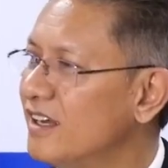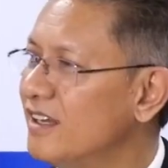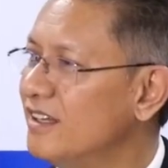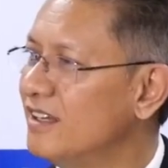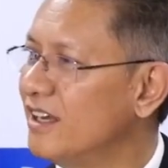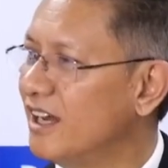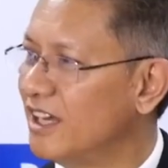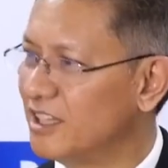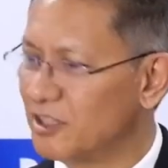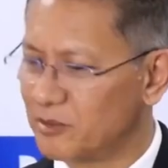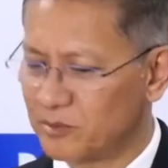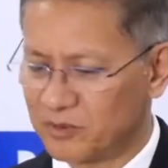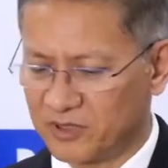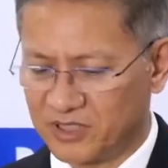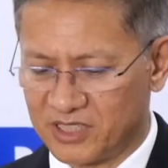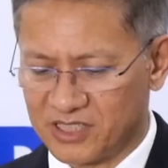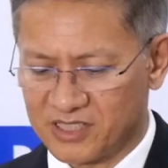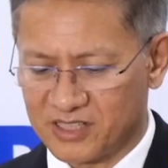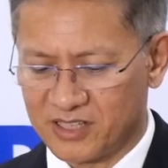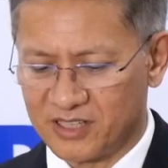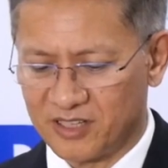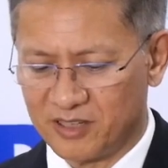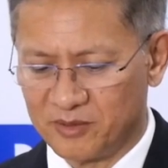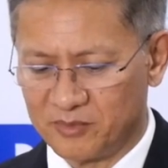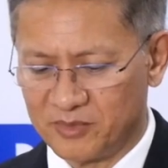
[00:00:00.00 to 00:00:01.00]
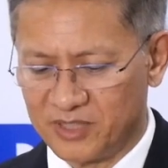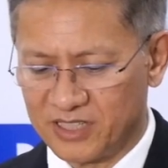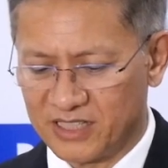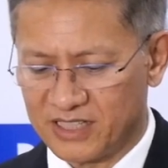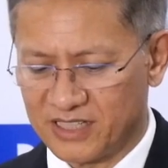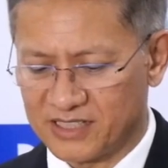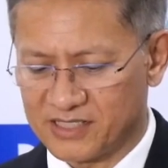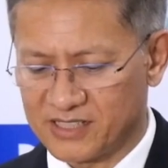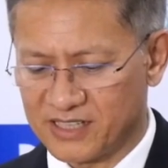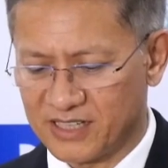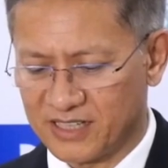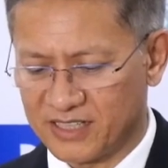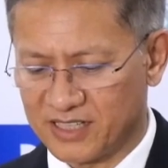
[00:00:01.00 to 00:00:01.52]
the Andhra Pradesh government
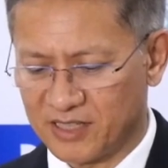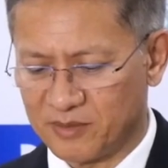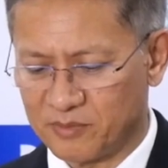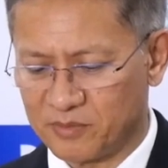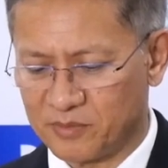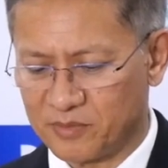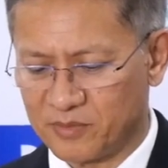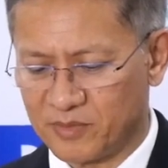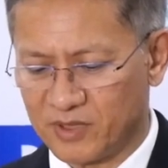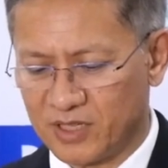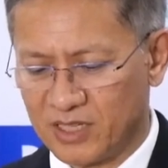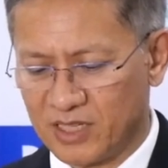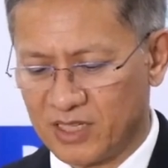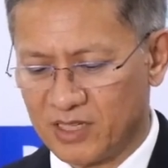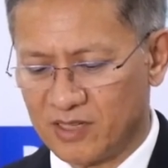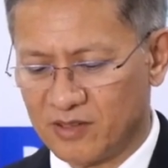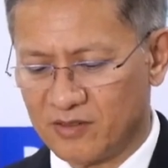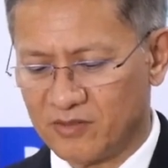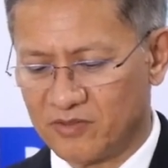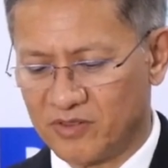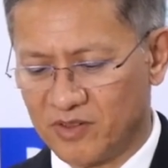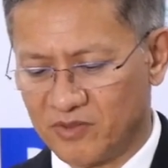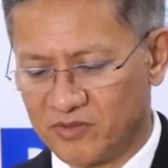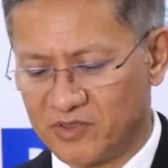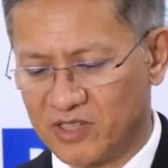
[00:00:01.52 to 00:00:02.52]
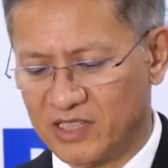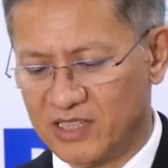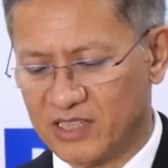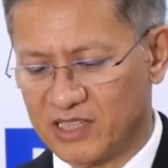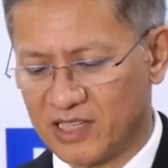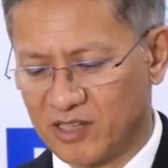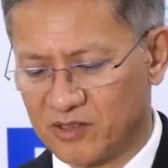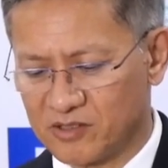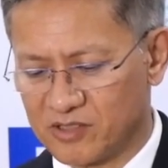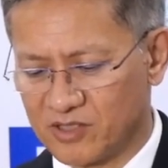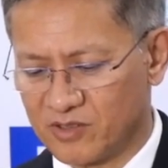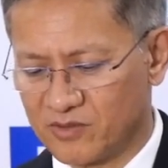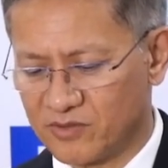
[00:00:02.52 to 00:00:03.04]
has set up
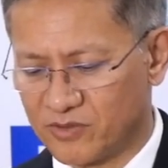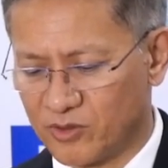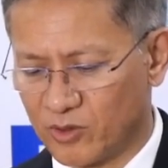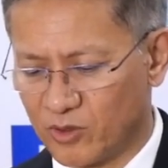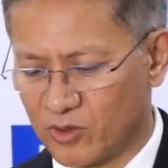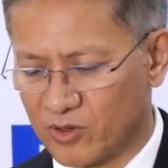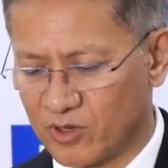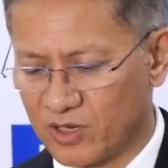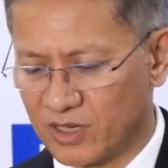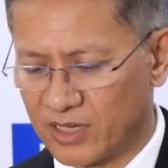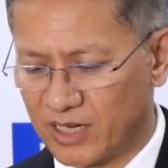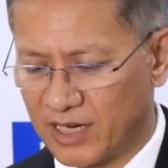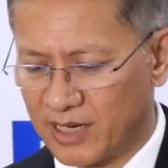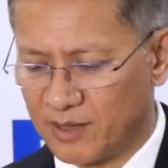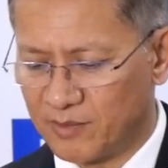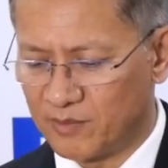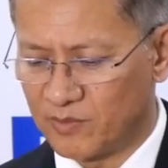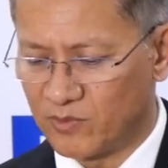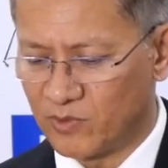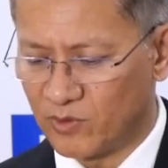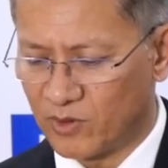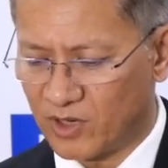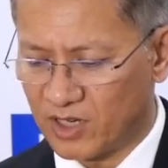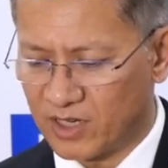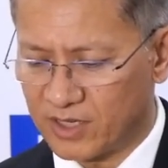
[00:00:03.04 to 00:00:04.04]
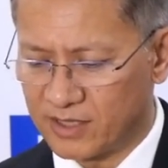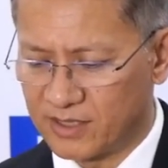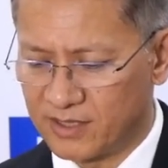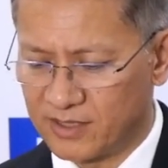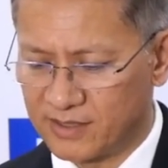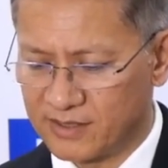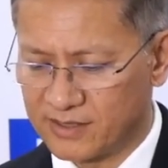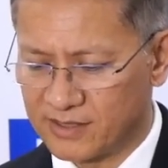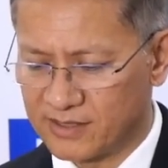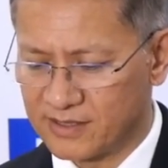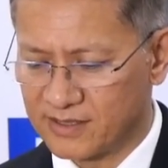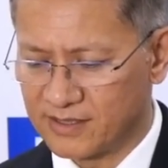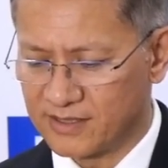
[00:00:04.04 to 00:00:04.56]
15,004 Gram
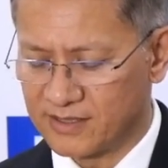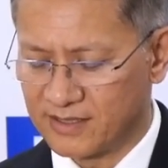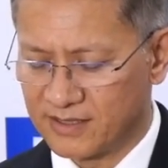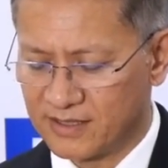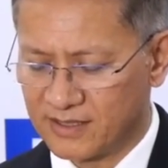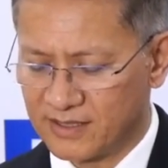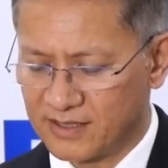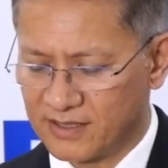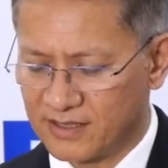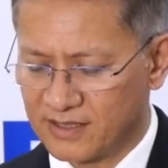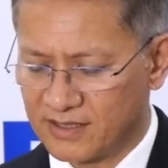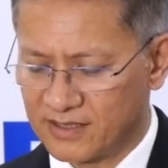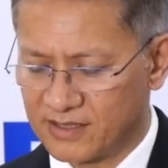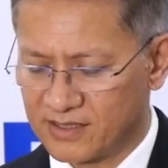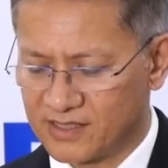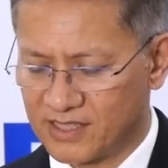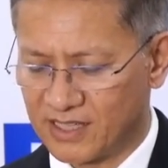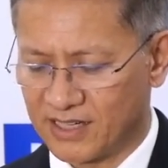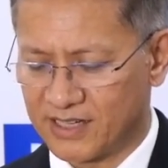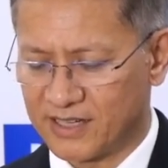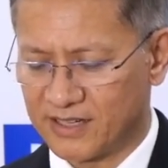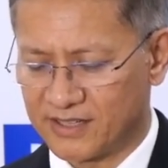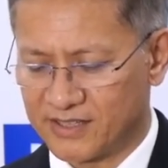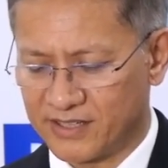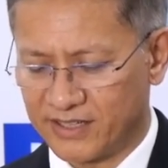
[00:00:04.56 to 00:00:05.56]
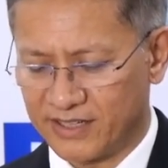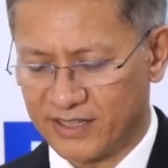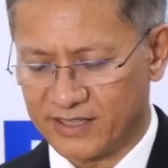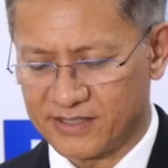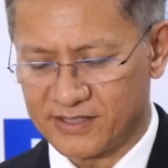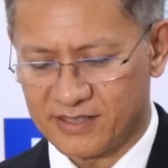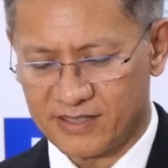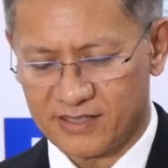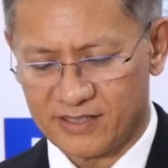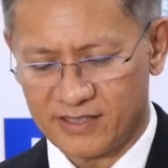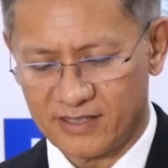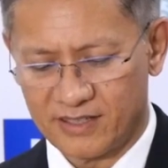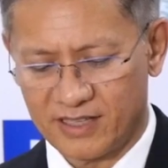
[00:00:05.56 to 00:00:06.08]
Ward
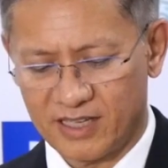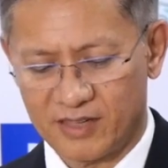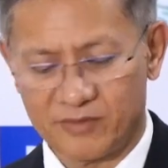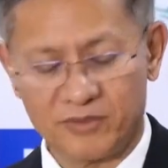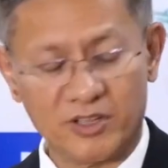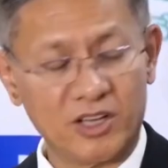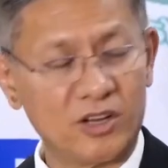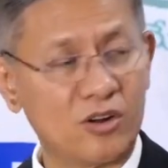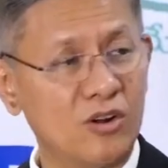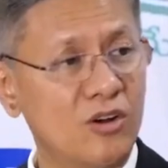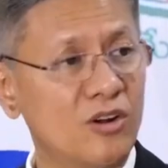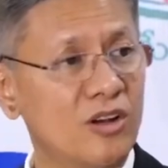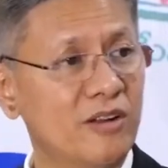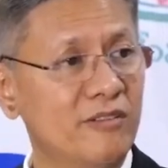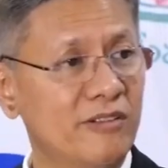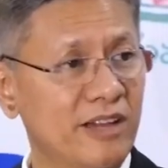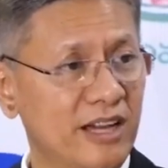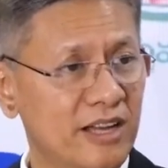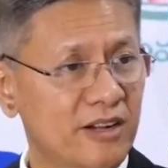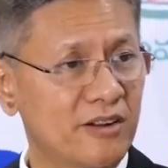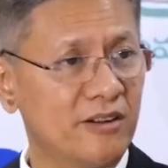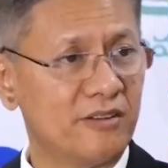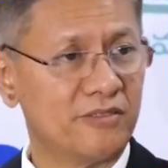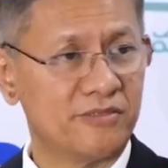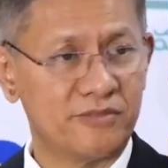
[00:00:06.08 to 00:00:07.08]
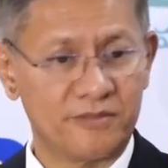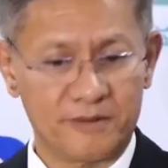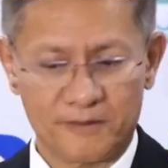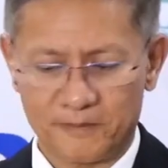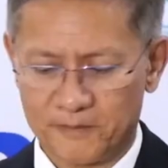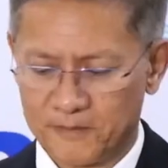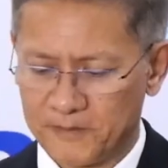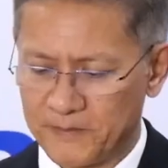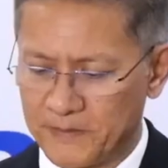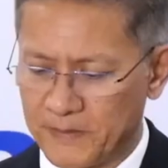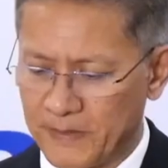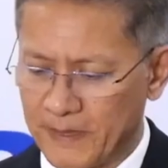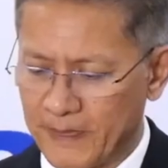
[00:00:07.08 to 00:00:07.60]
Secretariats that we are all aware of,
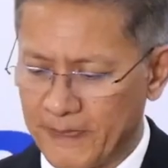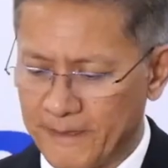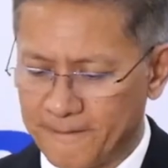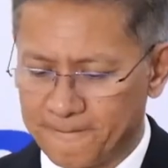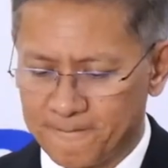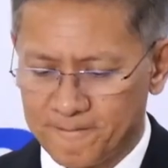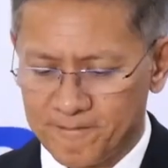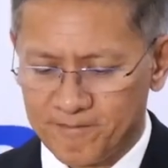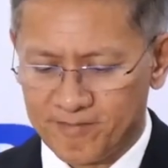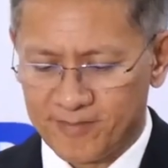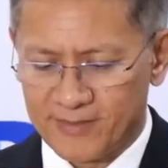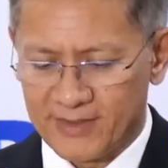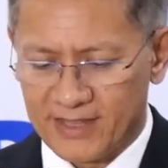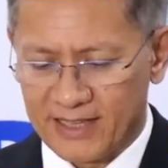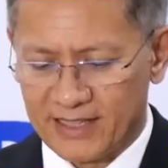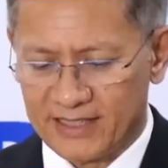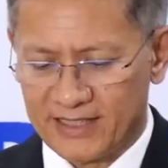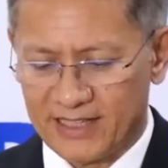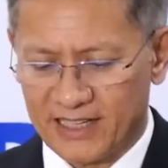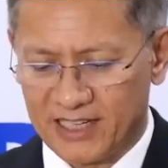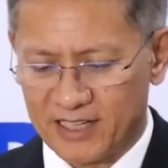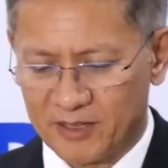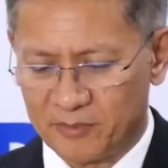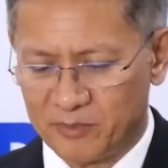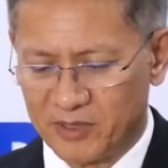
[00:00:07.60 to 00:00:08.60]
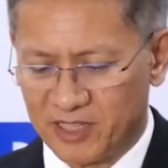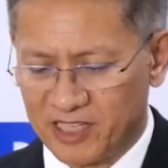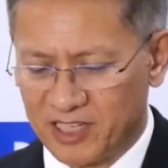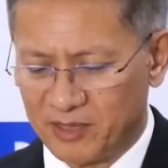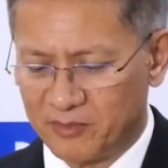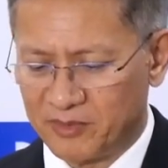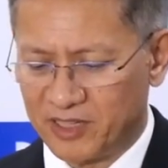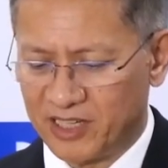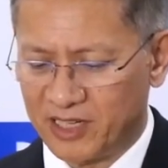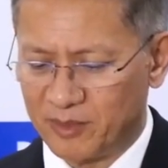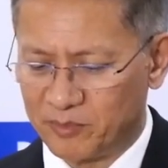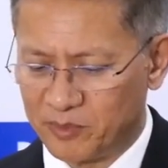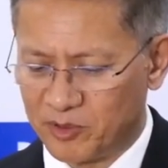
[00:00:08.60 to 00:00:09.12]
that had
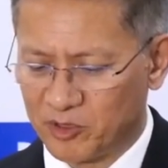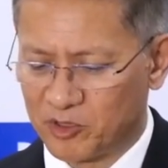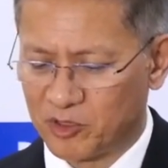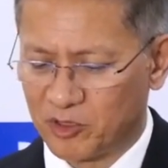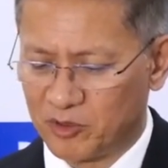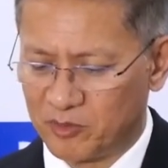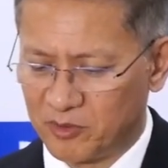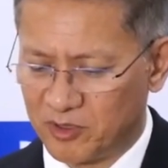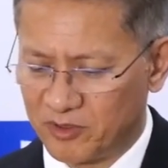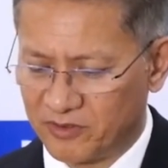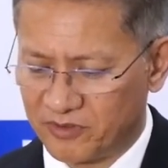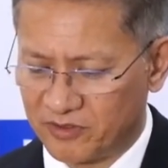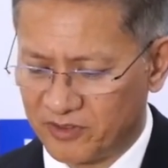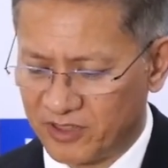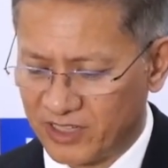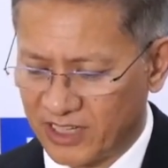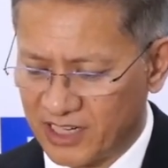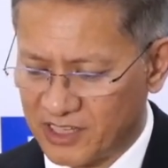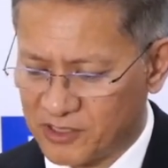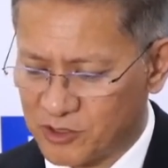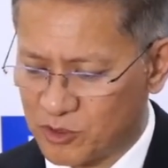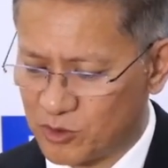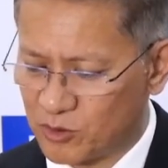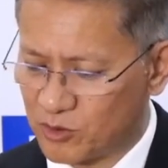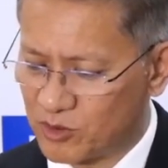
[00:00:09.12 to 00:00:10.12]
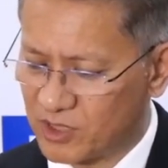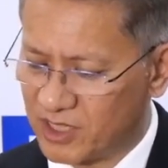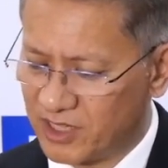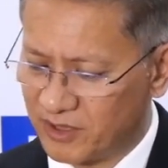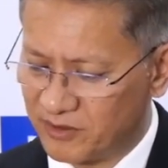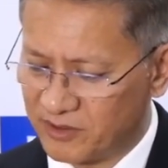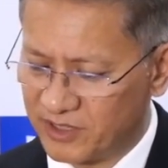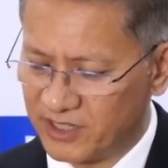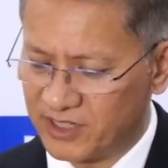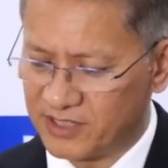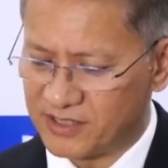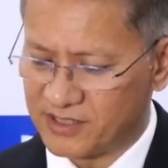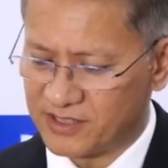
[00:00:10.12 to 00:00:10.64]
become an epitome of grassroots
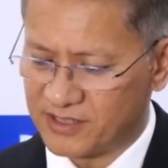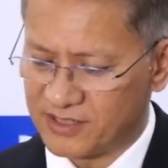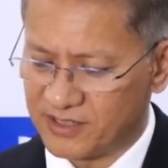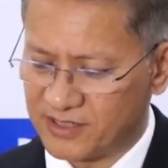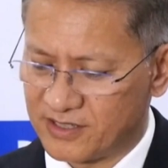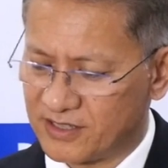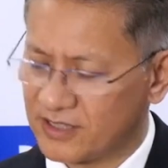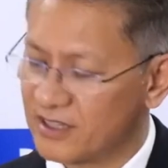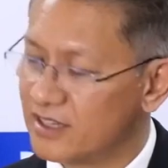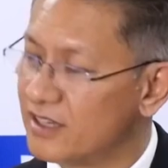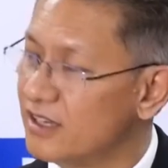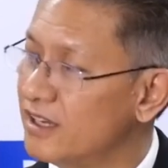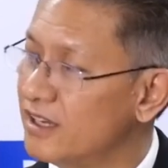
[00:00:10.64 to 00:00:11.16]
governance